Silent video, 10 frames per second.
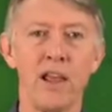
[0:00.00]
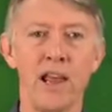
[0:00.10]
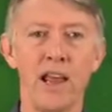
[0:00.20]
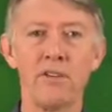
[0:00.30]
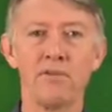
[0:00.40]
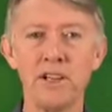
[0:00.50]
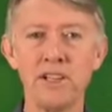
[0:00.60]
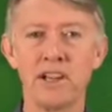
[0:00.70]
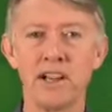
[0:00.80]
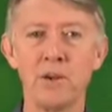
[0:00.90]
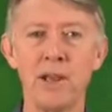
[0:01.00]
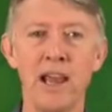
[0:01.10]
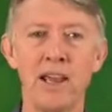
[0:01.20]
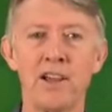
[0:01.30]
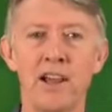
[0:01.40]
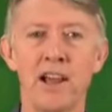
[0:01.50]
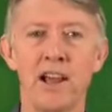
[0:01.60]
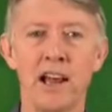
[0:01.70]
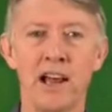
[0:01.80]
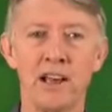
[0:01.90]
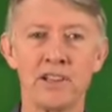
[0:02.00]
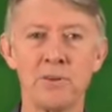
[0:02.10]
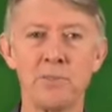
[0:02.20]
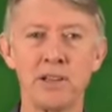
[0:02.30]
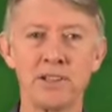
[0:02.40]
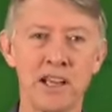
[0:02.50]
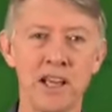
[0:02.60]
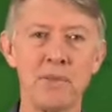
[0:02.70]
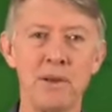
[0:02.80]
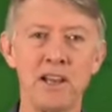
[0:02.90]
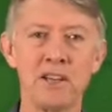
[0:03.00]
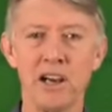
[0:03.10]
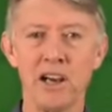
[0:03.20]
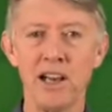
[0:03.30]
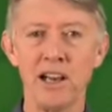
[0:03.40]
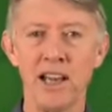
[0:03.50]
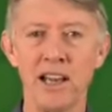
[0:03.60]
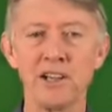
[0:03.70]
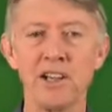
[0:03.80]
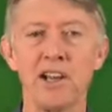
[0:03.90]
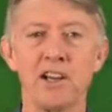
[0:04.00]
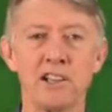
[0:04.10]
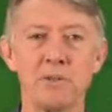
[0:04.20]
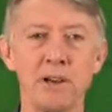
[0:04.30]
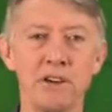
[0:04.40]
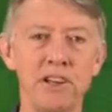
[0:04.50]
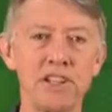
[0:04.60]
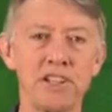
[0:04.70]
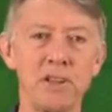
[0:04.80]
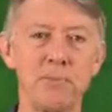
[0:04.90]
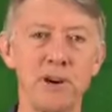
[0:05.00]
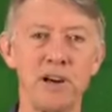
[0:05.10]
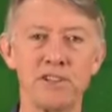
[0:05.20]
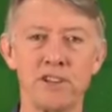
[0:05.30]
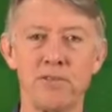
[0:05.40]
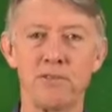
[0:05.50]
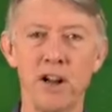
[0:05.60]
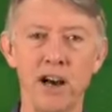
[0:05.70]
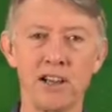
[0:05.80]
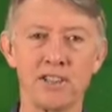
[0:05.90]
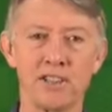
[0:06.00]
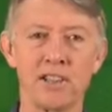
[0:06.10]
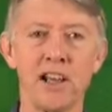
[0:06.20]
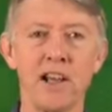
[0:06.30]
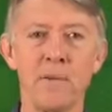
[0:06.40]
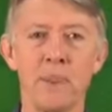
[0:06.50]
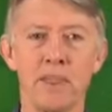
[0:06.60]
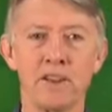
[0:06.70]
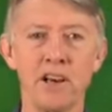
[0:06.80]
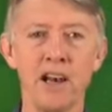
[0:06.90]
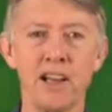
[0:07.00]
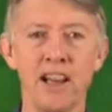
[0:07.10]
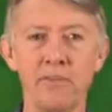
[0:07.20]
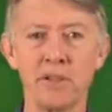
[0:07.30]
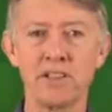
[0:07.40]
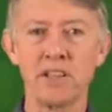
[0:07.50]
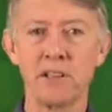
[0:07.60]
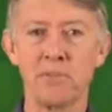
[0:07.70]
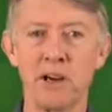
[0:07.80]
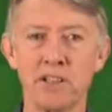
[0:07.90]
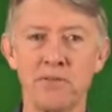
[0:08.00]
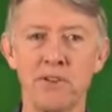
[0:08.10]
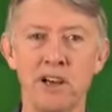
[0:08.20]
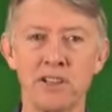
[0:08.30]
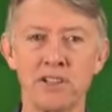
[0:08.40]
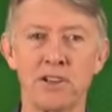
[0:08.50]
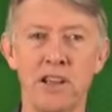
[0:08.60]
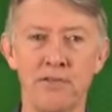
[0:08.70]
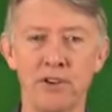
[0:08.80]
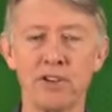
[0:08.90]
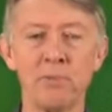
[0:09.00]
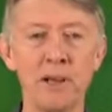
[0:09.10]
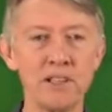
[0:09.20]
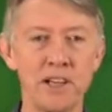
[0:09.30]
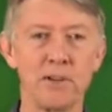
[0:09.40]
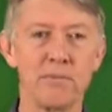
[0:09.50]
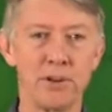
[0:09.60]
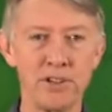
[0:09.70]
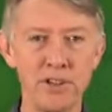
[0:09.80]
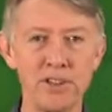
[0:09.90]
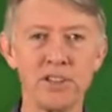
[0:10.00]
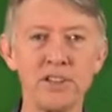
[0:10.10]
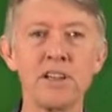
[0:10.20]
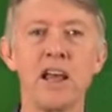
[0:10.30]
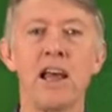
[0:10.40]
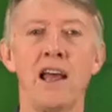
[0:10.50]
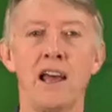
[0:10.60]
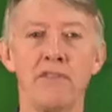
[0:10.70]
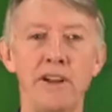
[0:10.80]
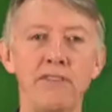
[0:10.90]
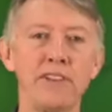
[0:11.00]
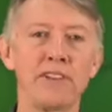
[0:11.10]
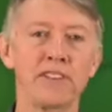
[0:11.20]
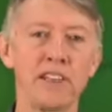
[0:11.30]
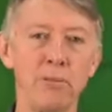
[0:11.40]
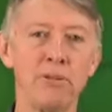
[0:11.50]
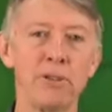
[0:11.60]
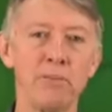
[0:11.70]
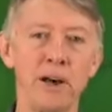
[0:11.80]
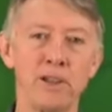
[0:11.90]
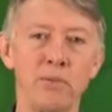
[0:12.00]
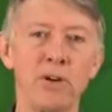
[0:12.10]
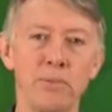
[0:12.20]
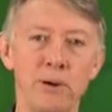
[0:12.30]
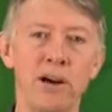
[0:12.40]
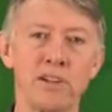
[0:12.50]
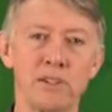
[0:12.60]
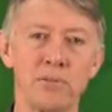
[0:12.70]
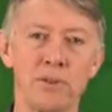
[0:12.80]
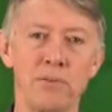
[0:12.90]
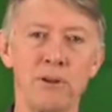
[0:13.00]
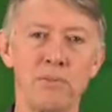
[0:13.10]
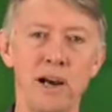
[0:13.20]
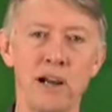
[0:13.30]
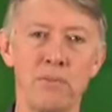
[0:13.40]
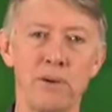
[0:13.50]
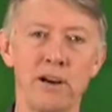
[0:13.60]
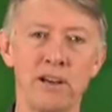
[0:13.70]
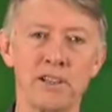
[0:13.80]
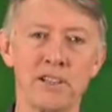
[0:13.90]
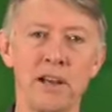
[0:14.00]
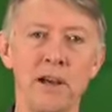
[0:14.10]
And recently we had a similar scheme in Thailand to increase the price of rice. The Thai government set the price of rice for domestic producers at roughly double the world price, the world market price.